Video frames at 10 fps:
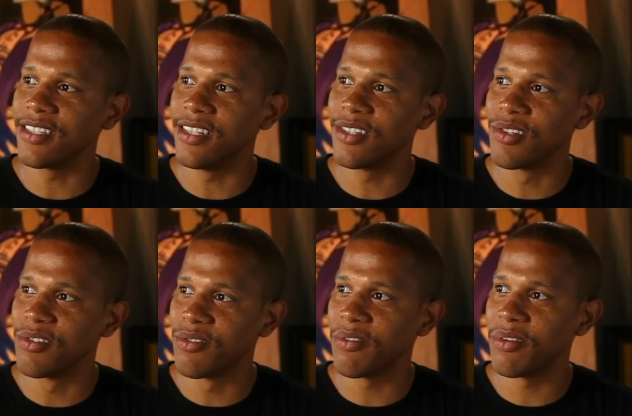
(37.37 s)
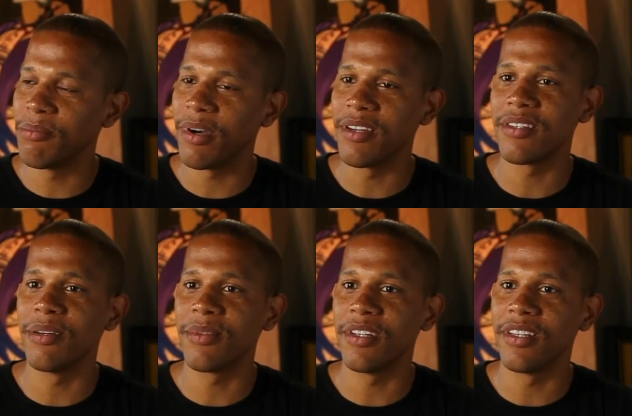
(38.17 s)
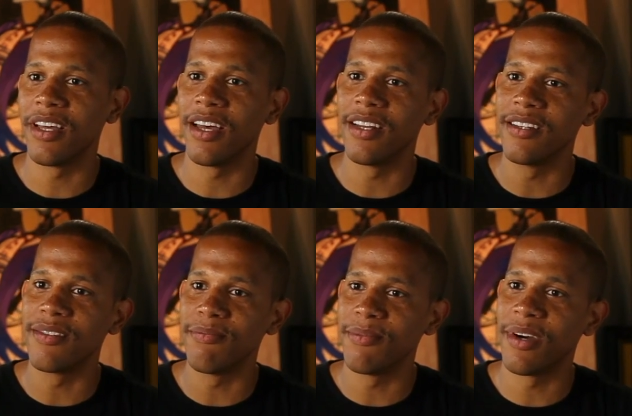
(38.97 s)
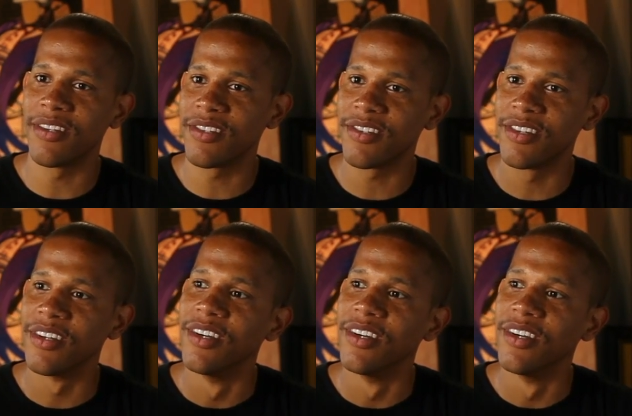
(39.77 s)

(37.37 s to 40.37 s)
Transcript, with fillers: It's driven by something that is much